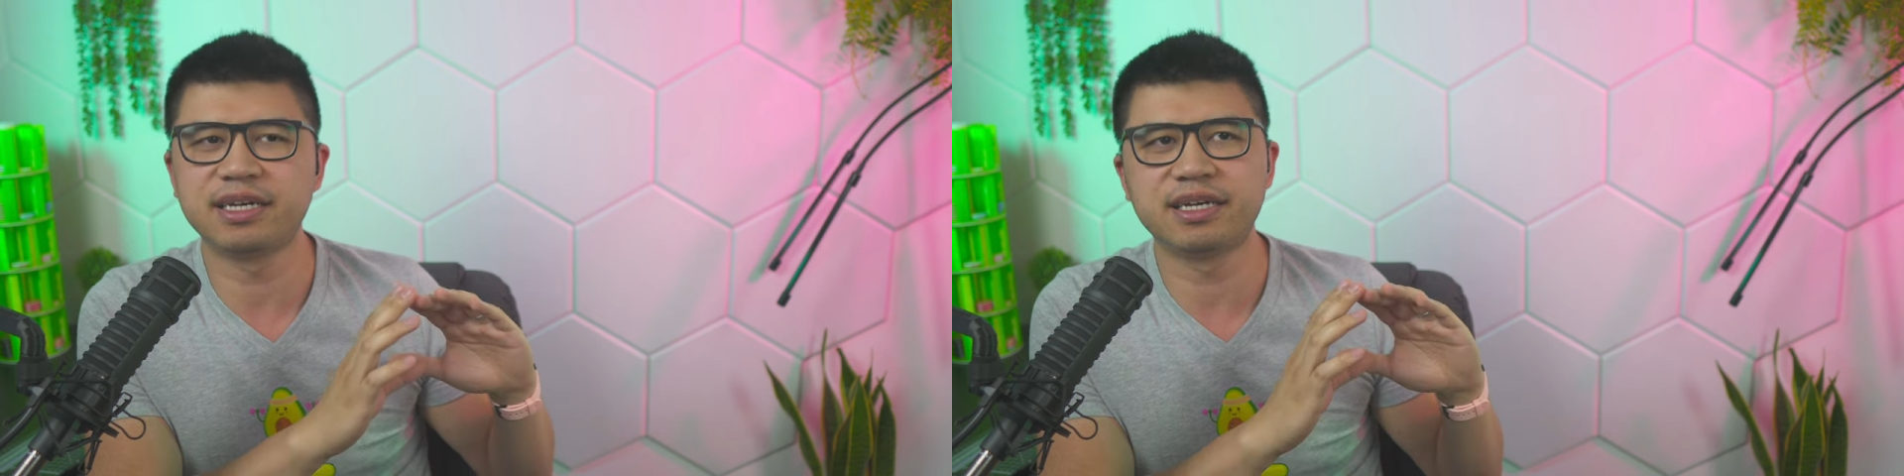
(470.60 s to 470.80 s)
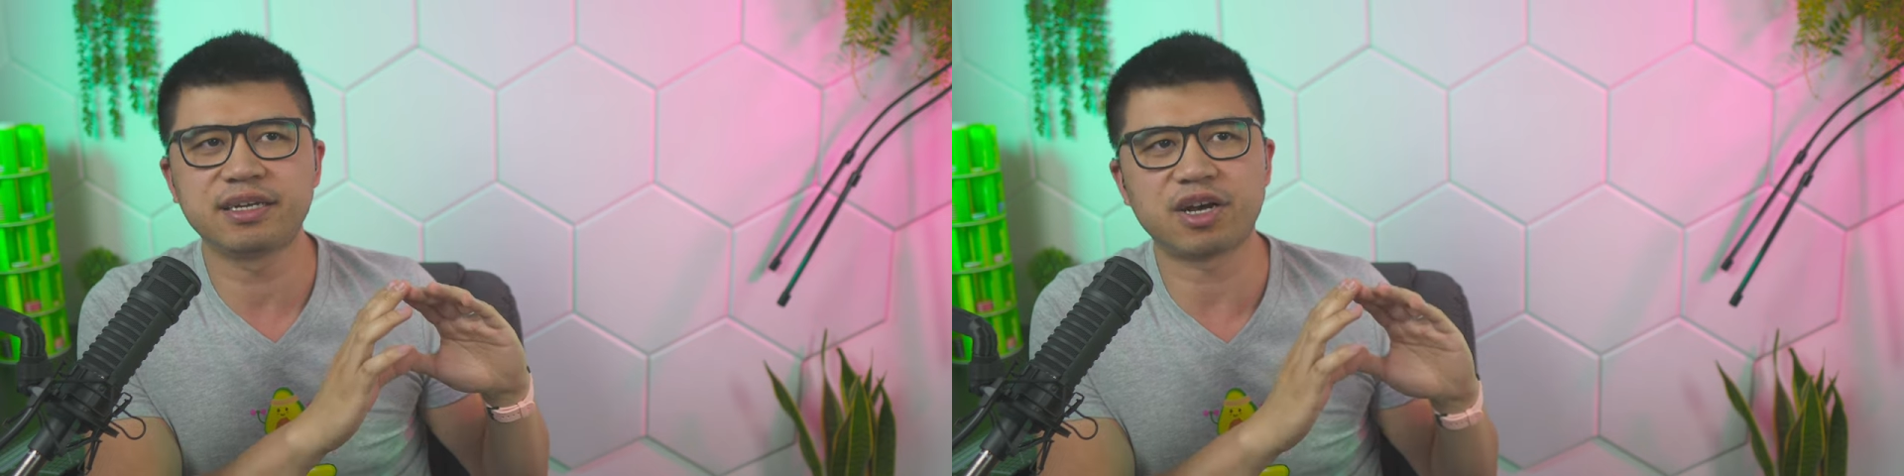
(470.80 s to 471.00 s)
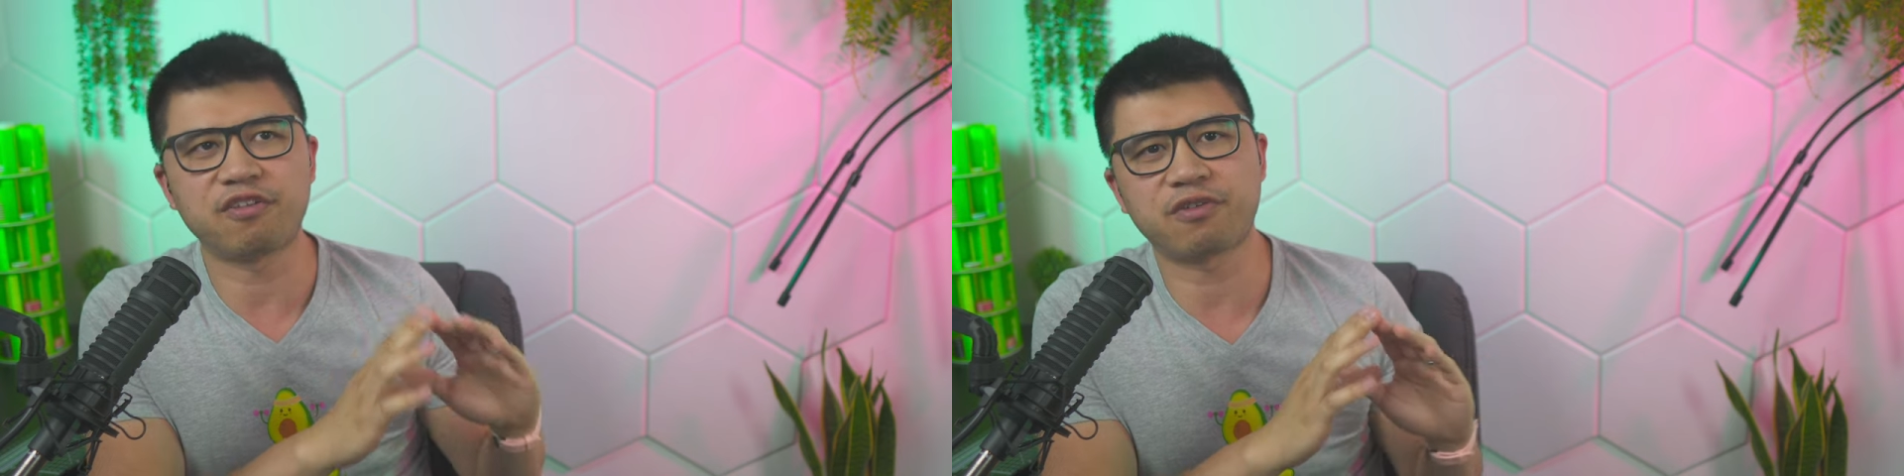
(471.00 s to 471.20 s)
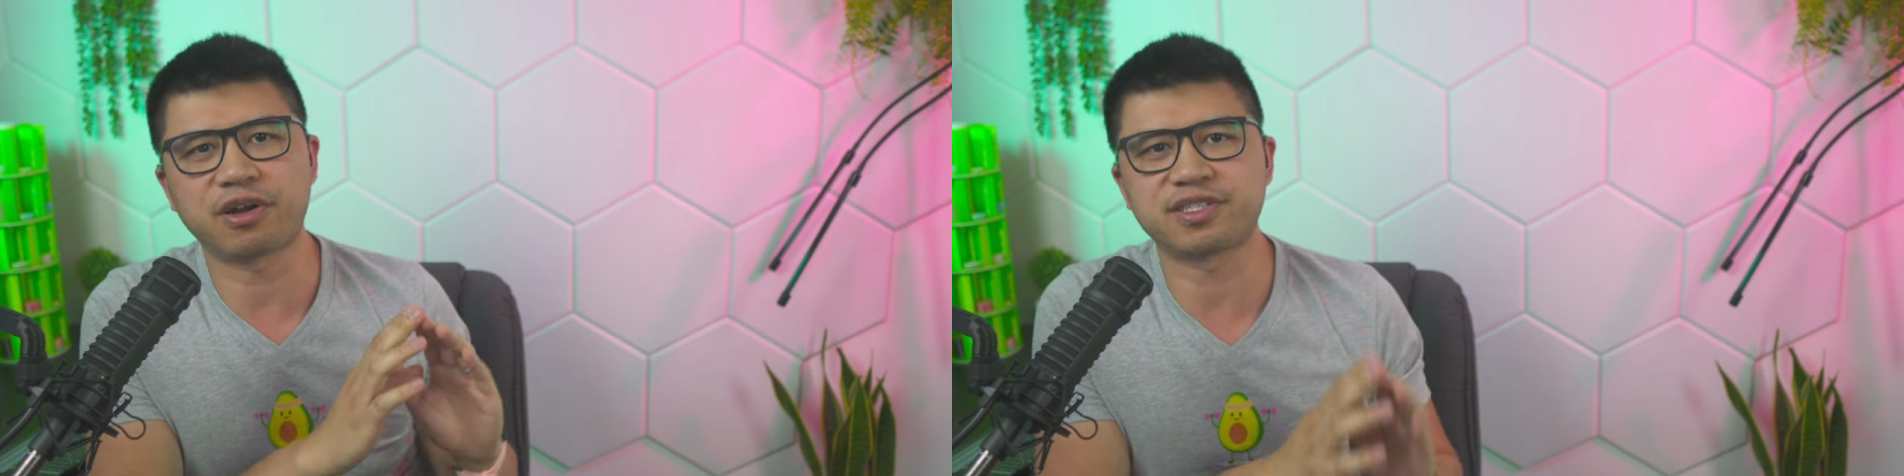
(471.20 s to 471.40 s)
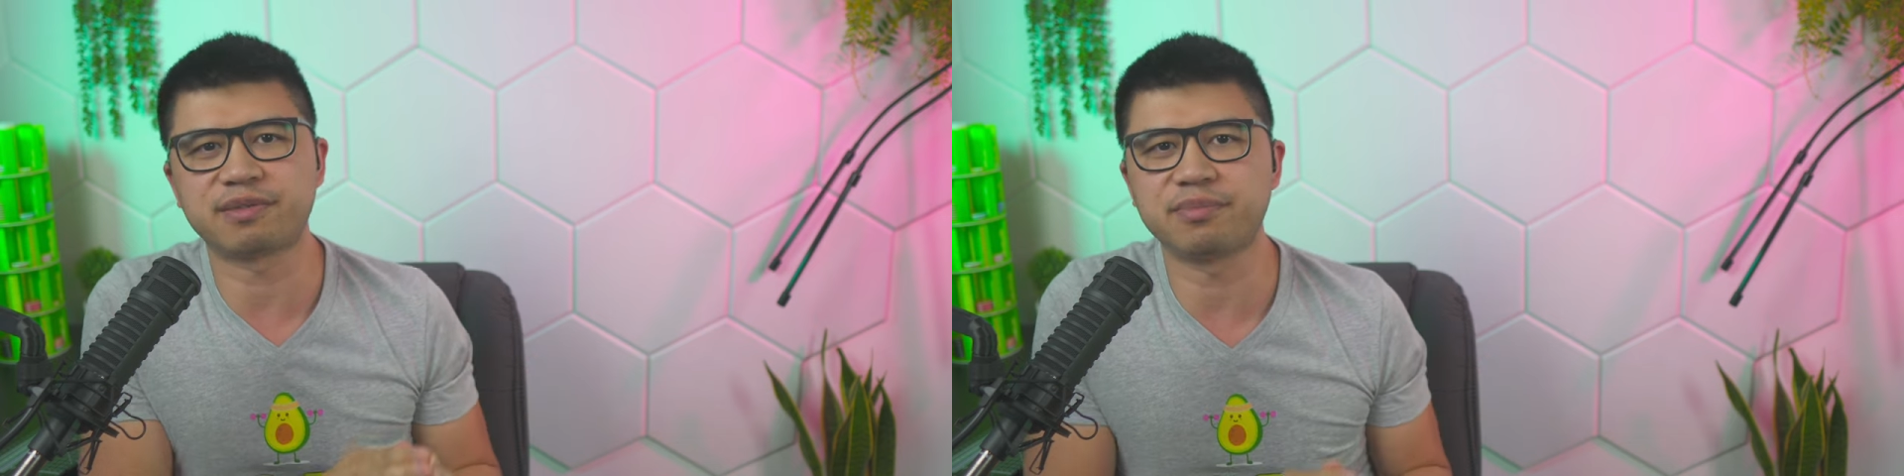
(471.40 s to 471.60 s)
golf
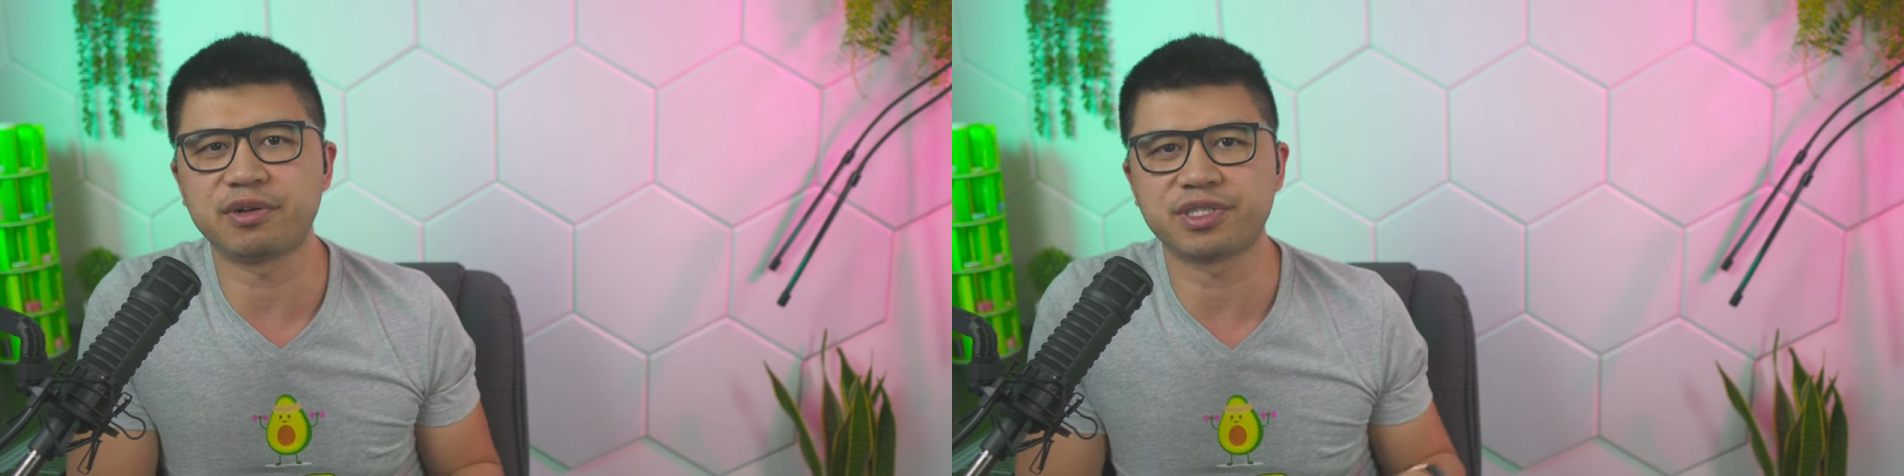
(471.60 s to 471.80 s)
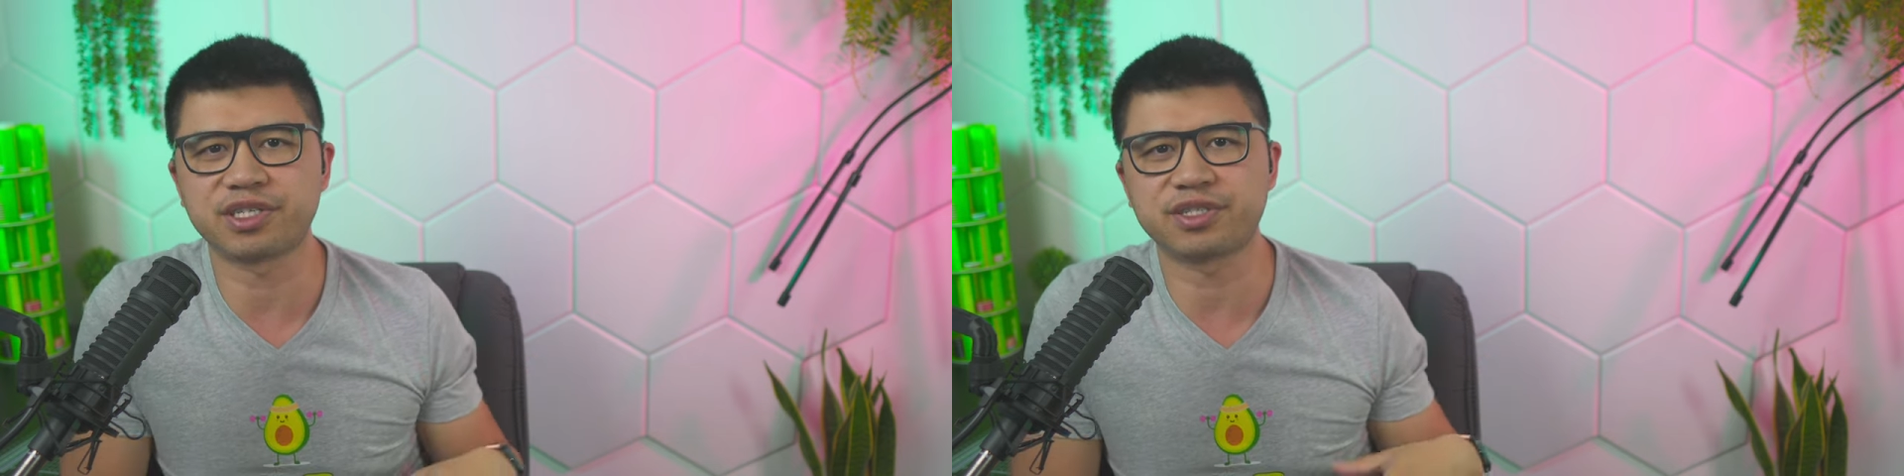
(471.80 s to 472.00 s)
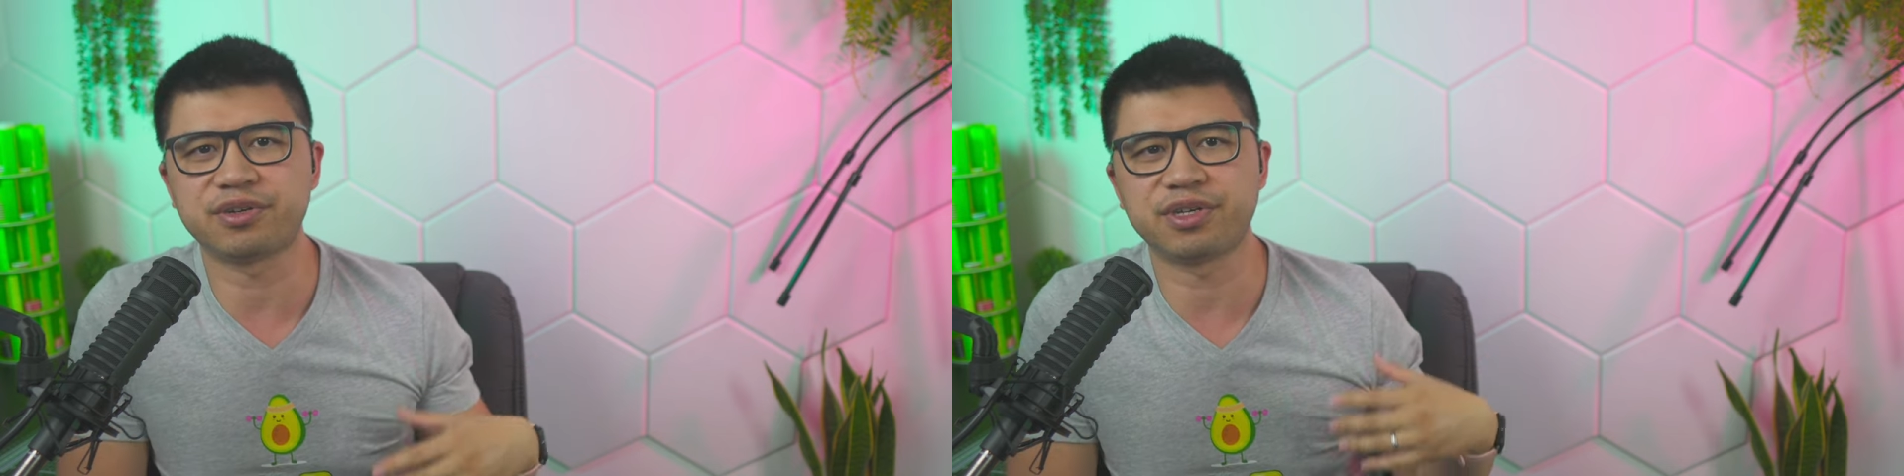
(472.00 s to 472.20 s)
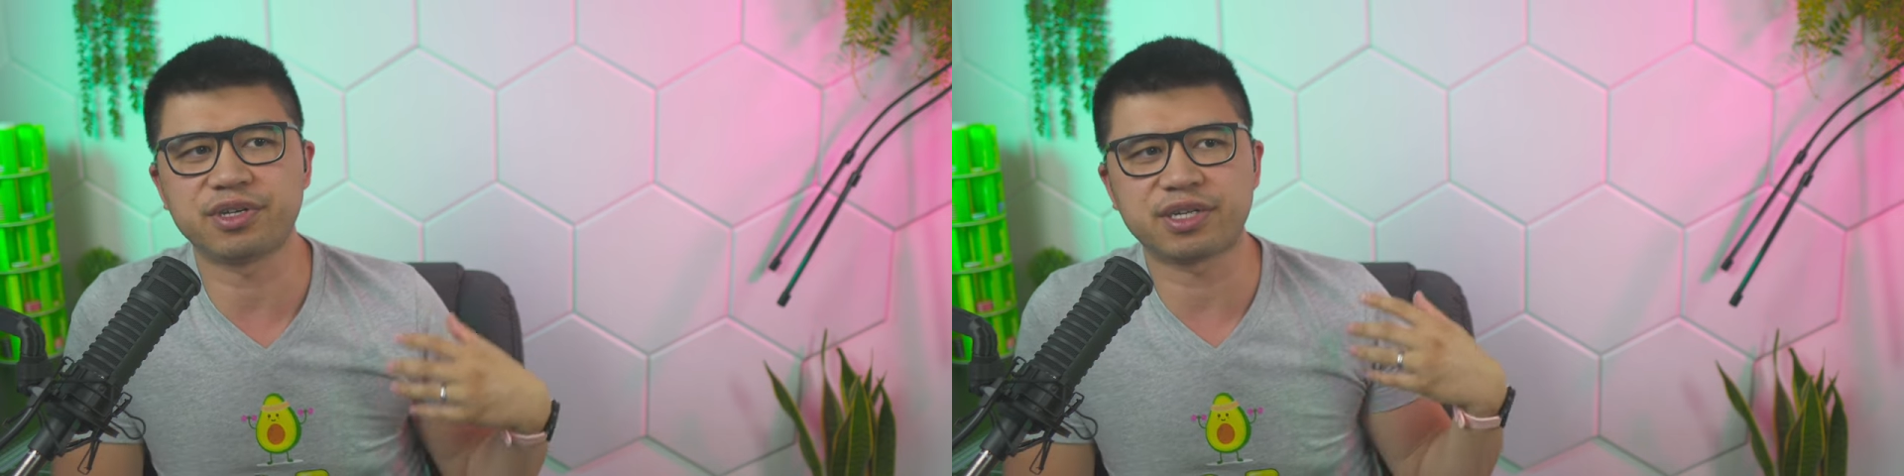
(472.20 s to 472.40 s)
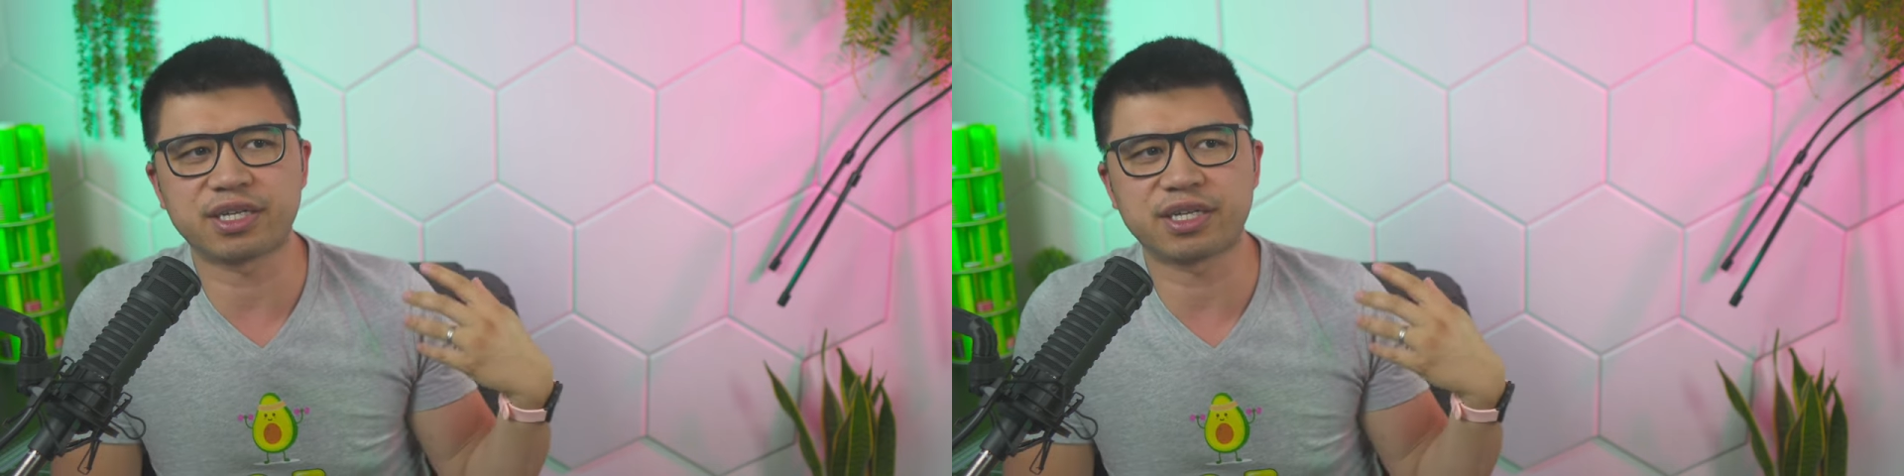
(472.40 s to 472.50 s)
cart symbol just so you